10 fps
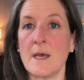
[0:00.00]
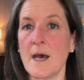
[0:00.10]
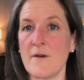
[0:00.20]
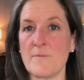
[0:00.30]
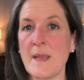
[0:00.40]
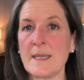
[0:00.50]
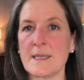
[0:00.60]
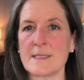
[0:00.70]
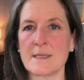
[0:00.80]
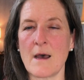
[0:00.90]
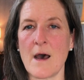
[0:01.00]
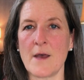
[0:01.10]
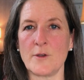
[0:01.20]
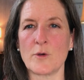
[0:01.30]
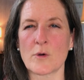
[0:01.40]
of maintenance
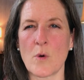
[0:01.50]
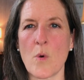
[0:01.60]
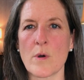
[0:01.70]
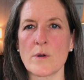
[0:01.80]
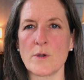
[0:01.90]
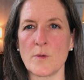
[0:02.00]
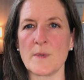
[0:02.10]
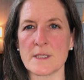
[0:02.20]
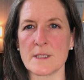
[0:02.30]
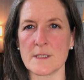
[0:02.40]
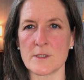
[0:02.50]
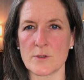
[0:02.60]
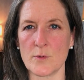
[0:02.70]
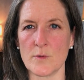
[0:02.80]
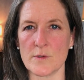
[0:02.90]
on your core new business
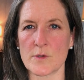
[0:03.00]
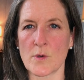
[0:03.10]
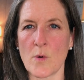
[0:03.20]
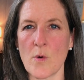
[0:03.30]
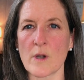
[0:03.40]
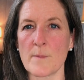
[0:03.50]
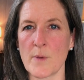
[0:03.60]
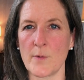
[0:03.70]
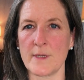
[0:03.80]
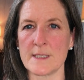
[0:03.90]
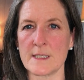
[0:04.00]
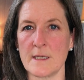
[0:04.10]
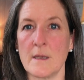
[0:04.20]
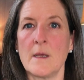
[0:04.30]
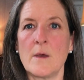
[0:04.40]
tools, the core components
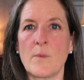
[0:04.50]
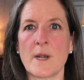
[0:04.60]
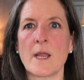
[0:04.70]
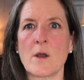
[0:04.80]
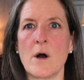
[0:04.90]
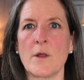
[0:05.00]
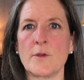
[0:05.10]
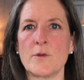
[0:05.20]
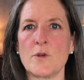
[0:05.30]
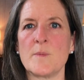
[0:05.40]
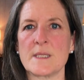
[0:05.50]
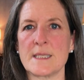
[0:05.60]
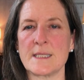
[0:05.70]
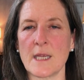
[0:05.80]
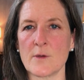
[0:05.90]
in what I call your new
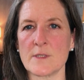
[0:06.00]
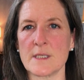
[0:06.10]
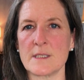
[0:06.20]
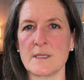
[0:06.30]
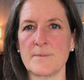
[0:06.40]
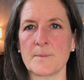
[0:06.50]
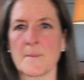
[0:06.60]
business ecosystem.